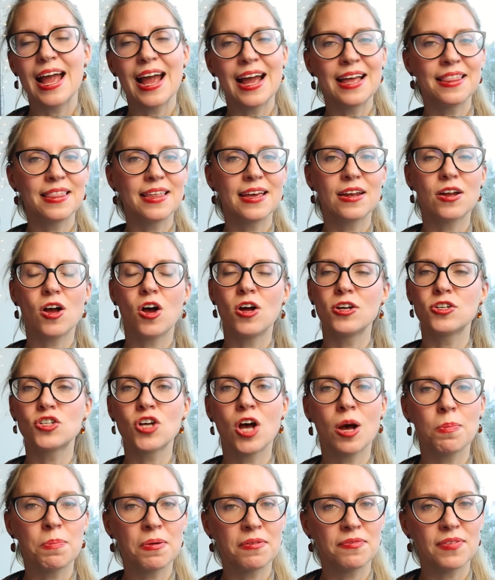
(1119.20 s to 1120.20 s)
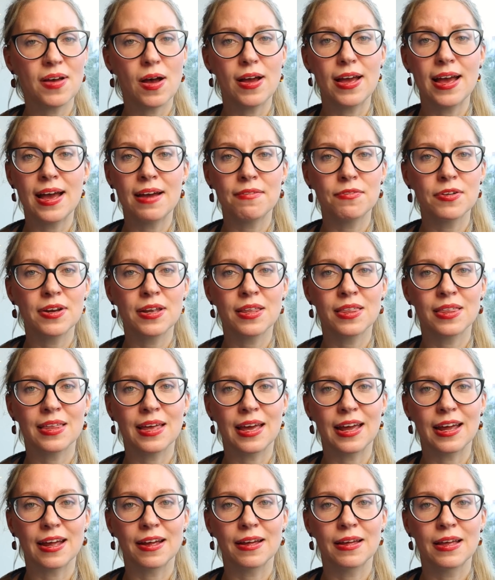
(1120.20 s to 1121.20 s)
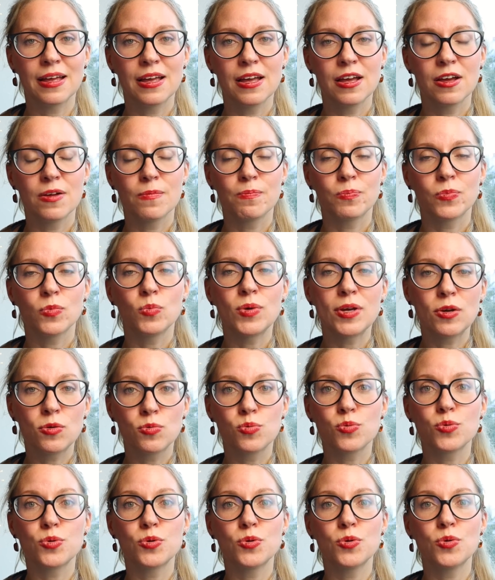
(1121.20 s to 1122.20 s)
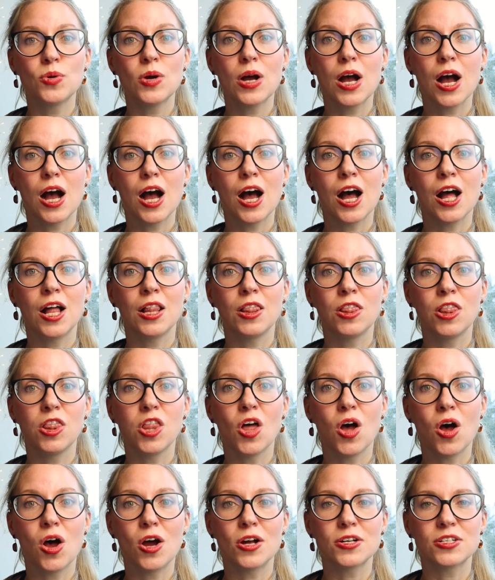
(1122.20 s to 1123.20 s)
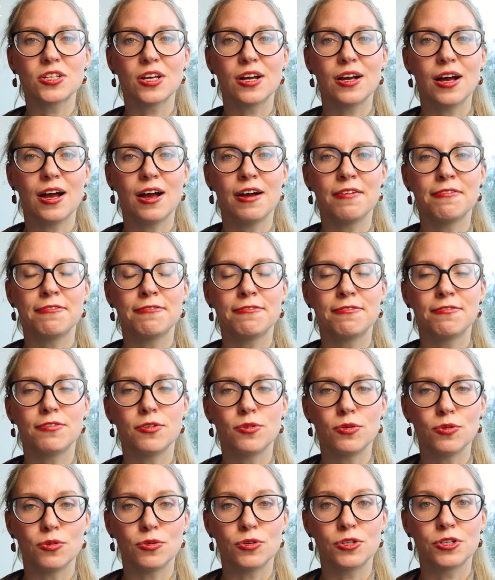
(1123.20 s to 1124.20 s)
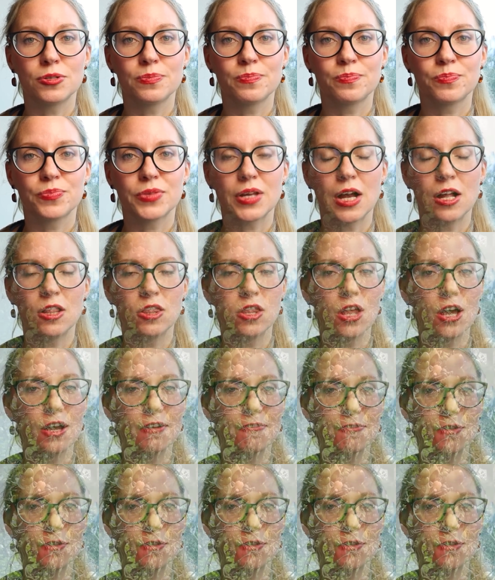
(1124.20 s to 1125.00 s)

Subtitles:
And then on top of everything, we grew a lot of food, a lot